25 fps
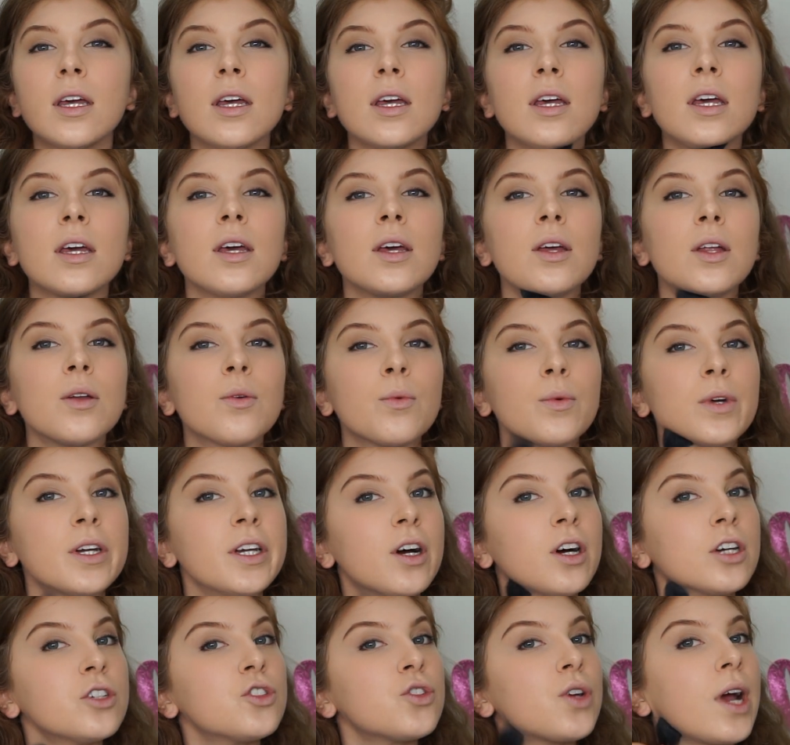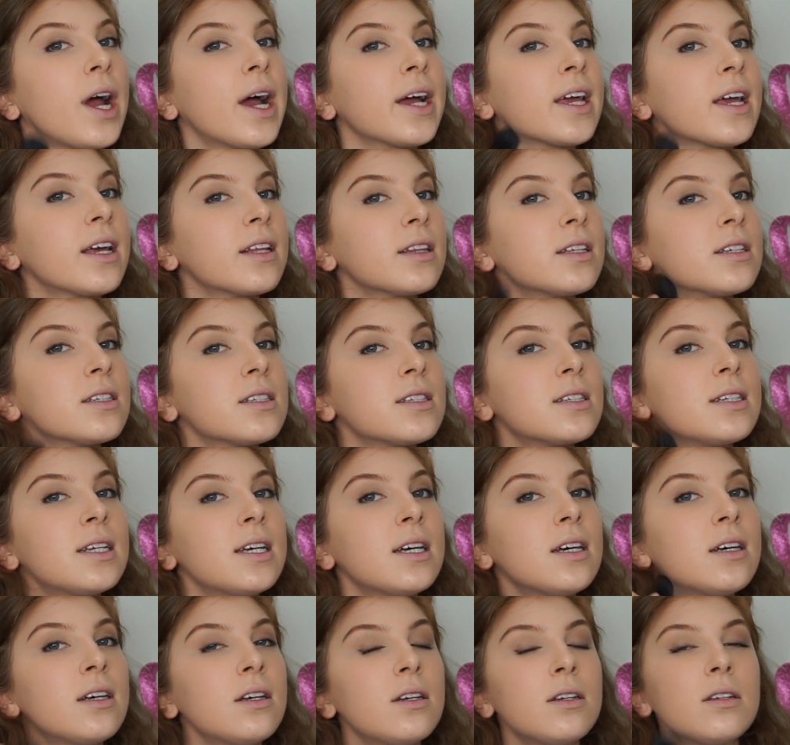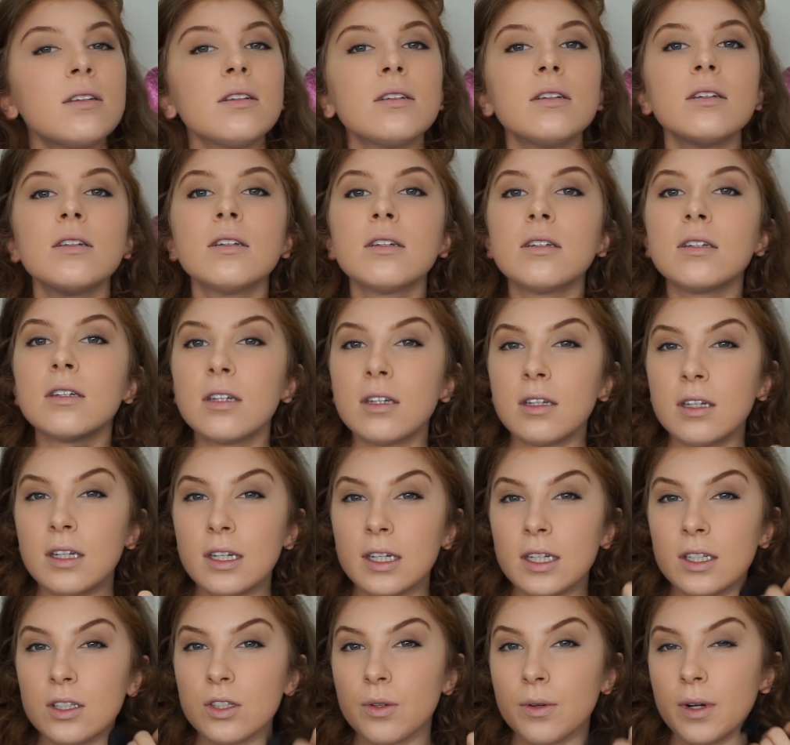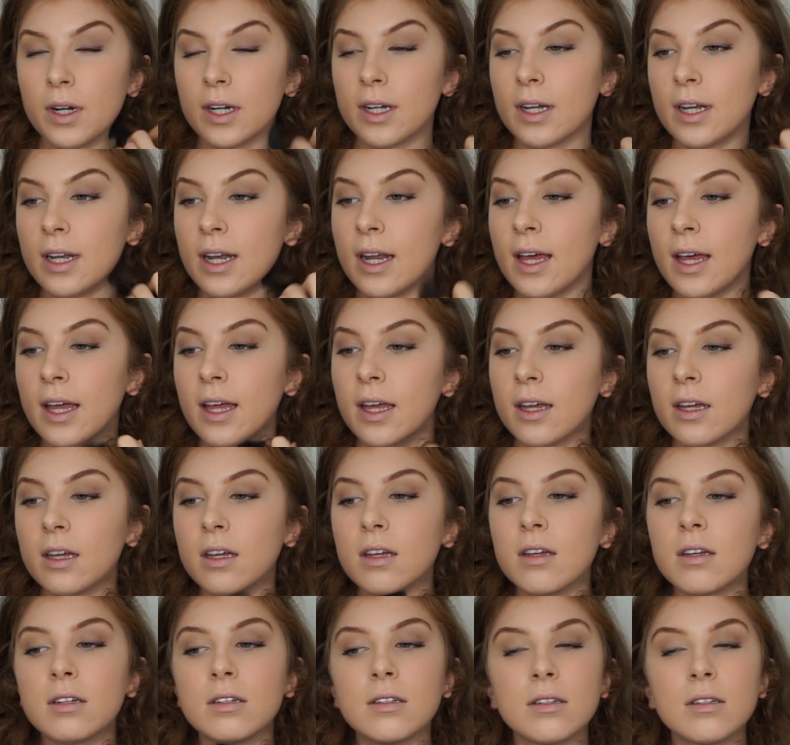And we are dragging this down to our neck.